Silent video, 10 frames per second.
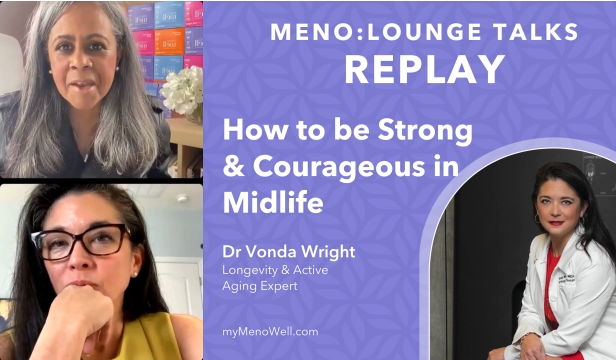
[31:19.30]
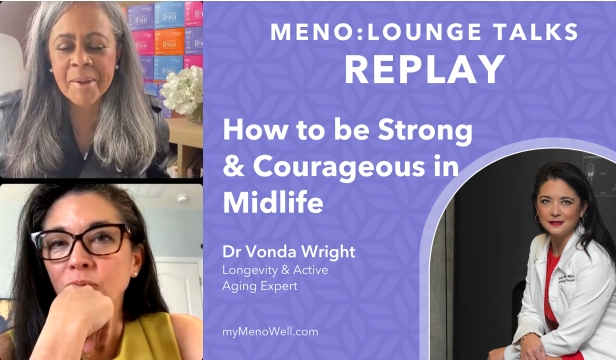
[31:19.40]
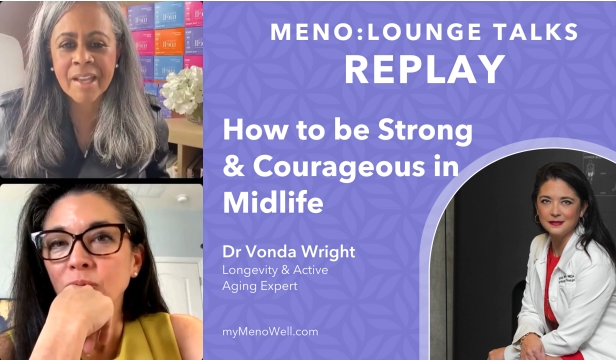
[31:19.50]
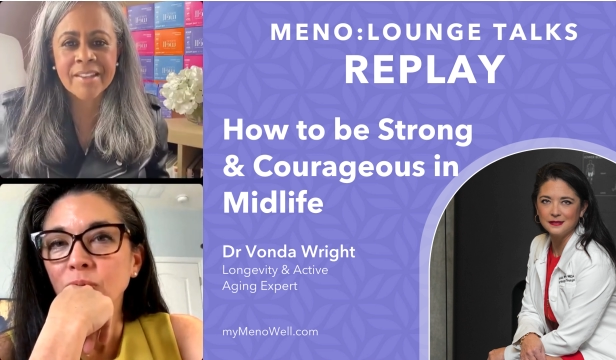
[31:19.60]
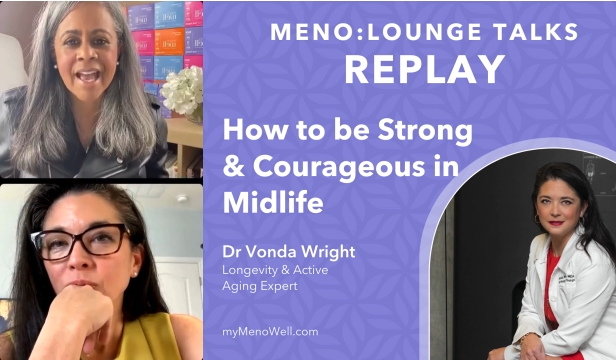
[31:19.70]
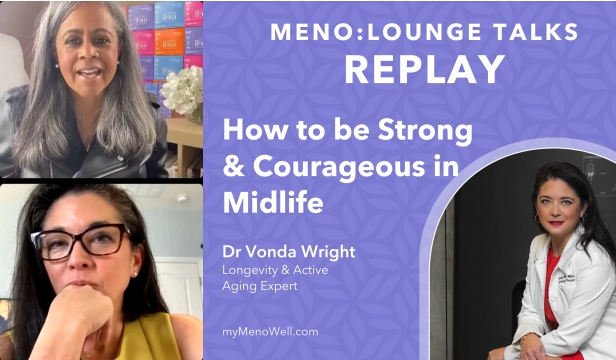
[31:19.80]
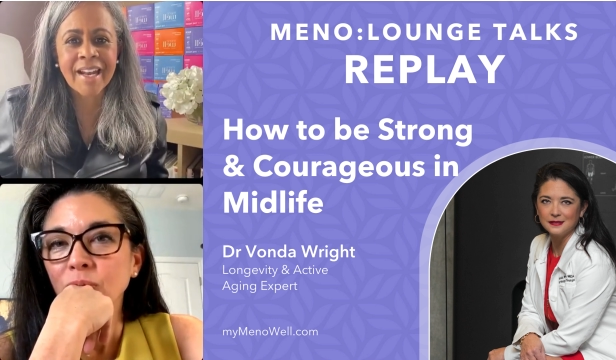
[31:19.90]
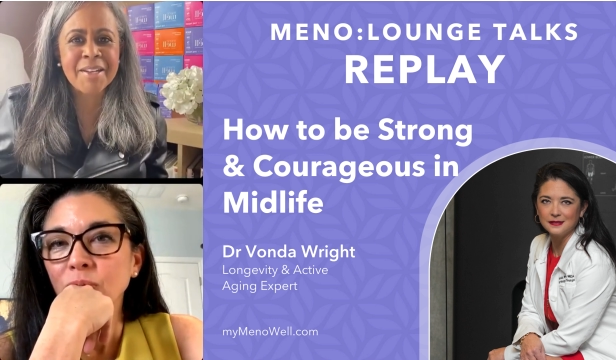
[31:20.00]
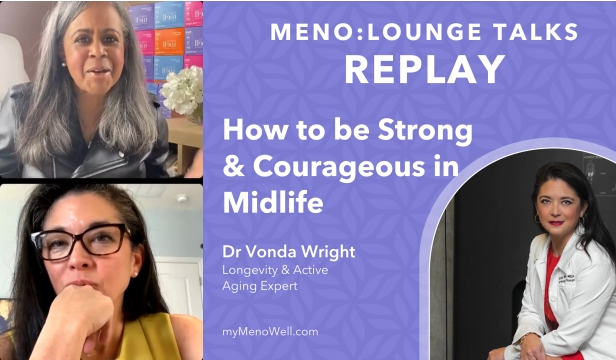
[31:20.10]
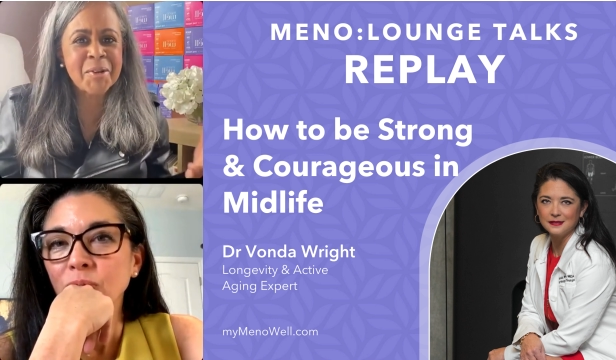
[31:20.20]
Speaker 1: about that?
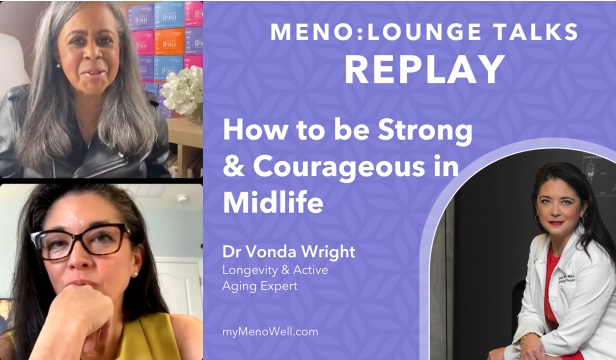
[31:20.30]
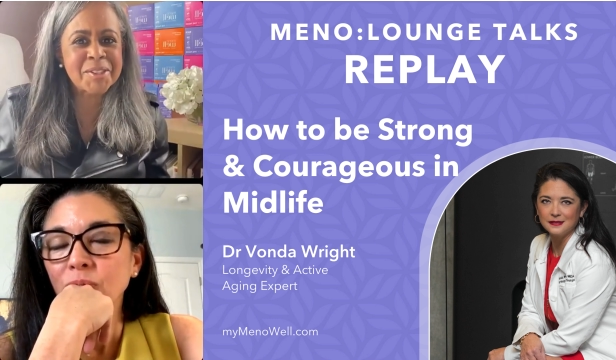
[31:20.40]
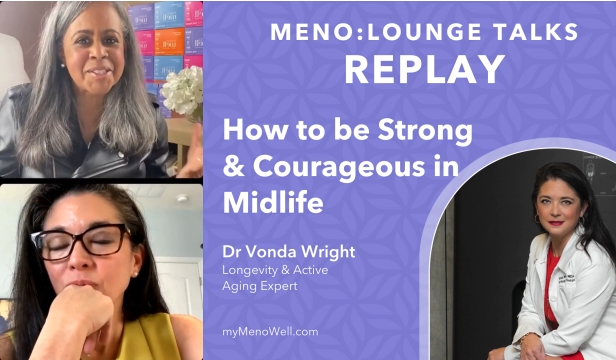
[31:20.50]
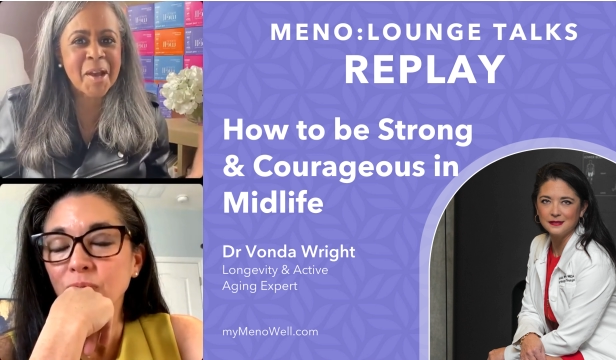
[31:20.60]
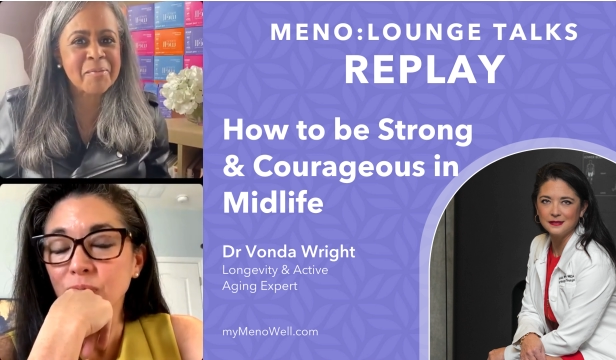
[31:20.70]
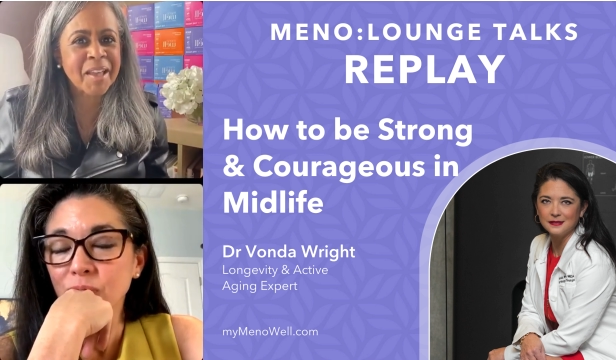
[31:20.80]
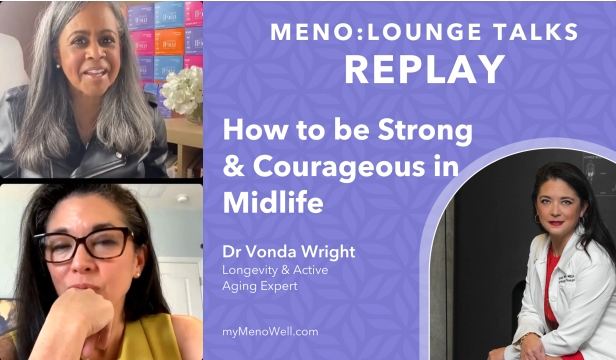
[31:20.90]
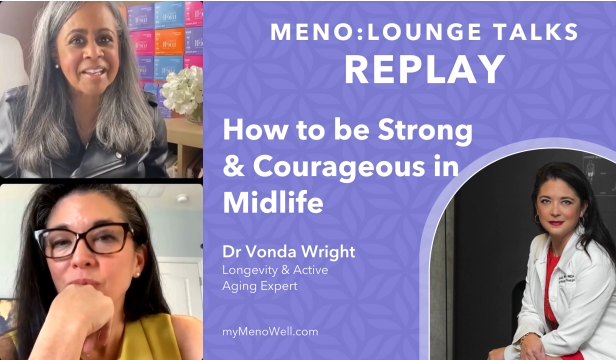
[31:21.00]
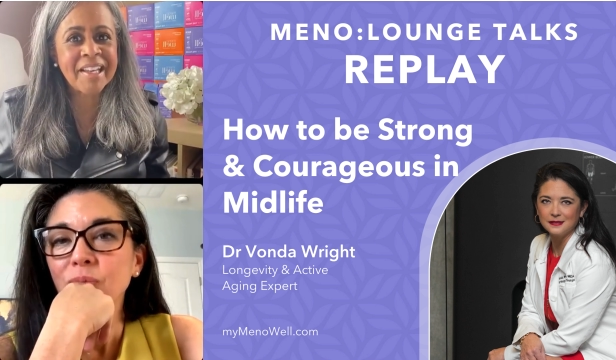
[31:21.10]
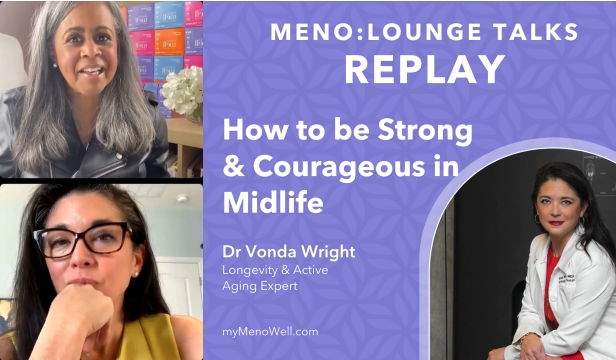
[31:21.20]
I know there's some
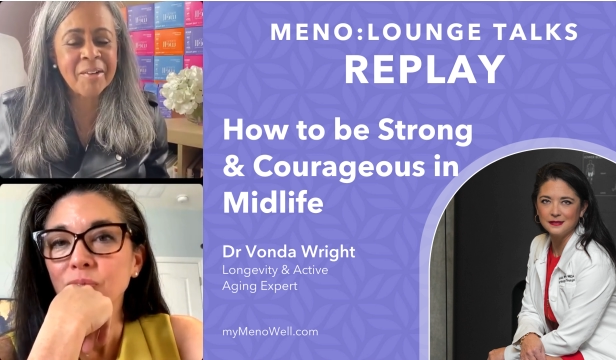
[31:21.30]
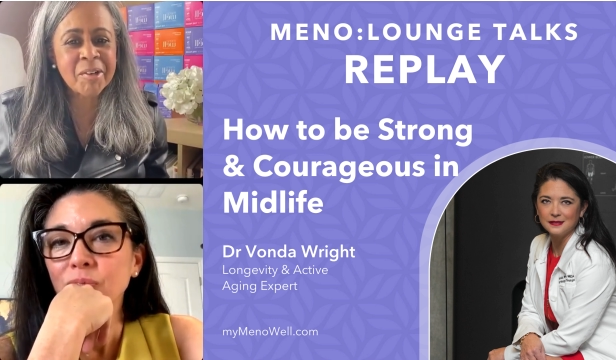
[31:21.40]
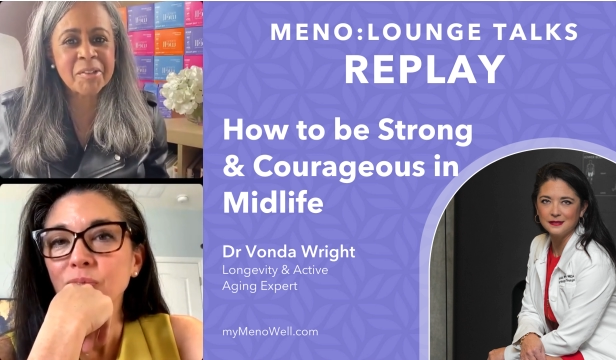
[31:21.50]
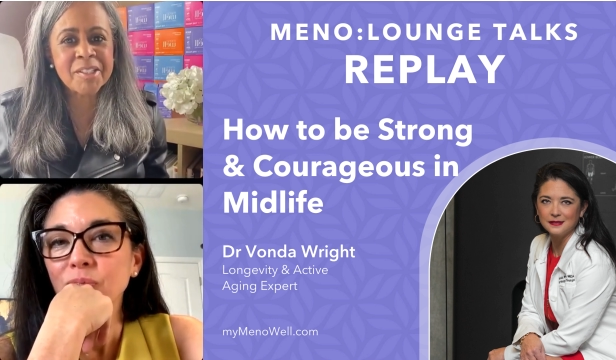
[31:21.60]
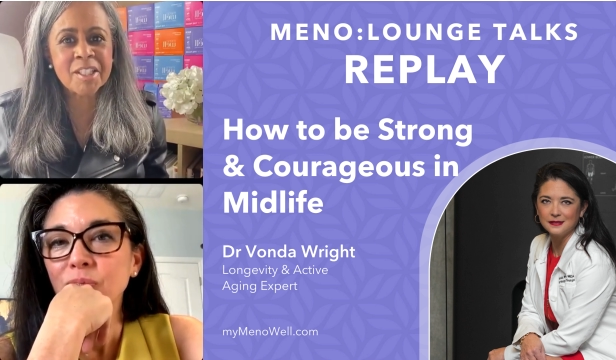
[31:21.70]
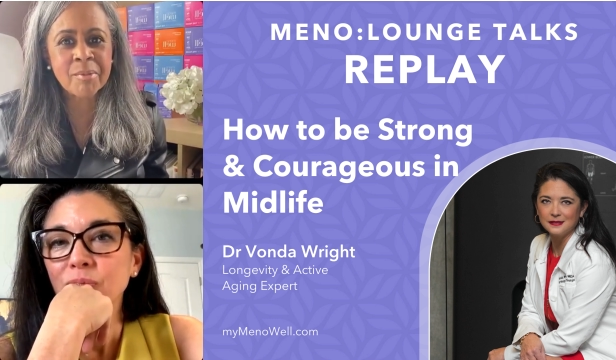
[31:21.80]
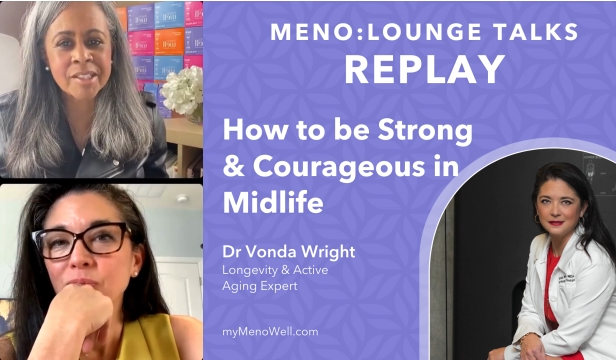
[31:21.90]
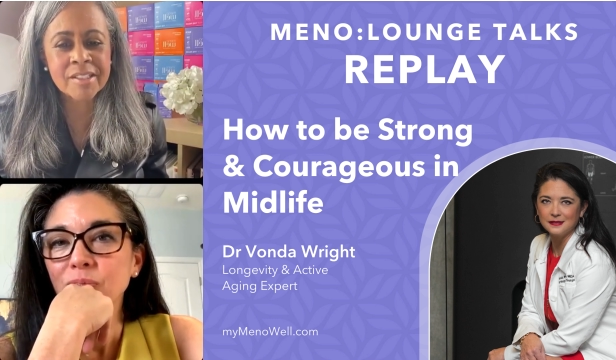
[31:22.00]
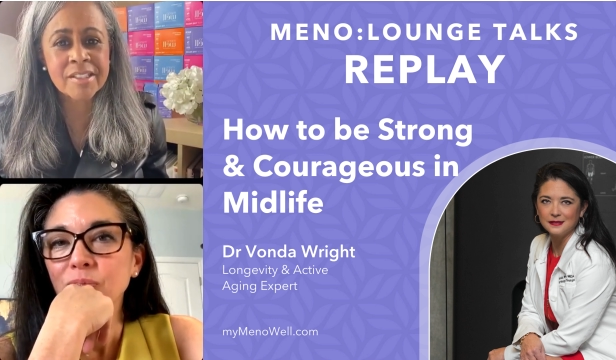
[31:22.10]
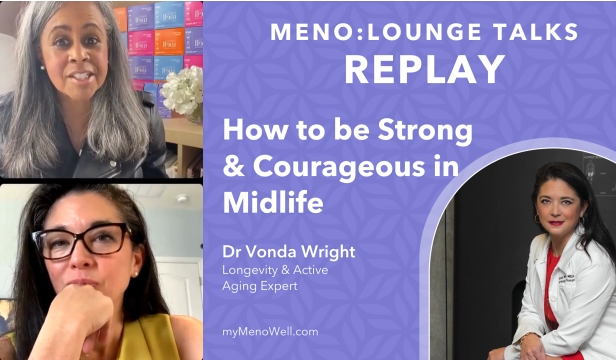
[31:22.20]
like, eh, we're doing too
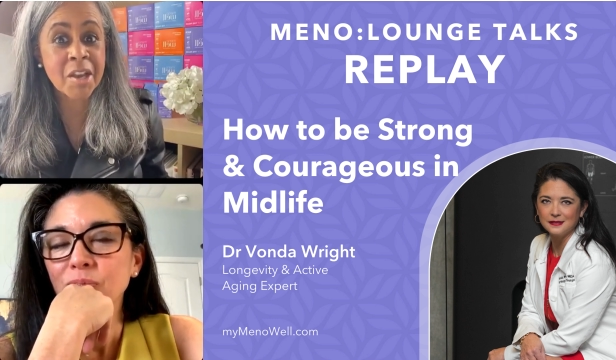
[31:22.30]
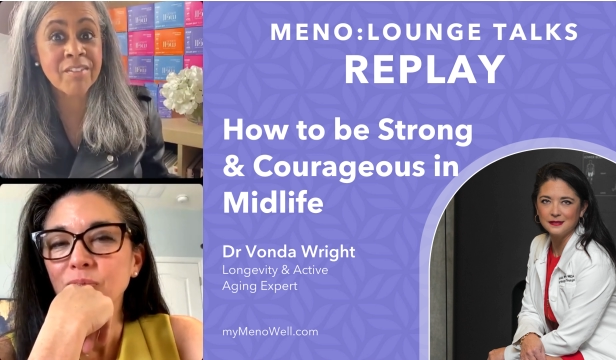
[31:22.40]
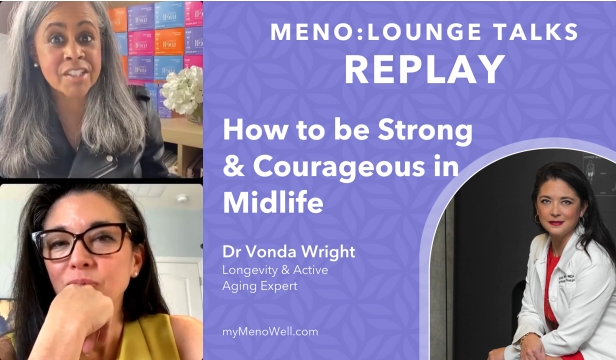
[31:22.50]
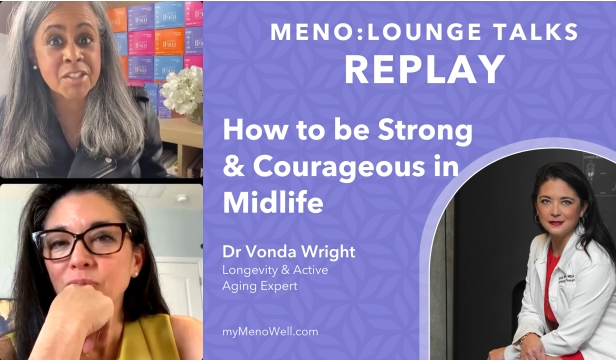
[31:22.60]
much, even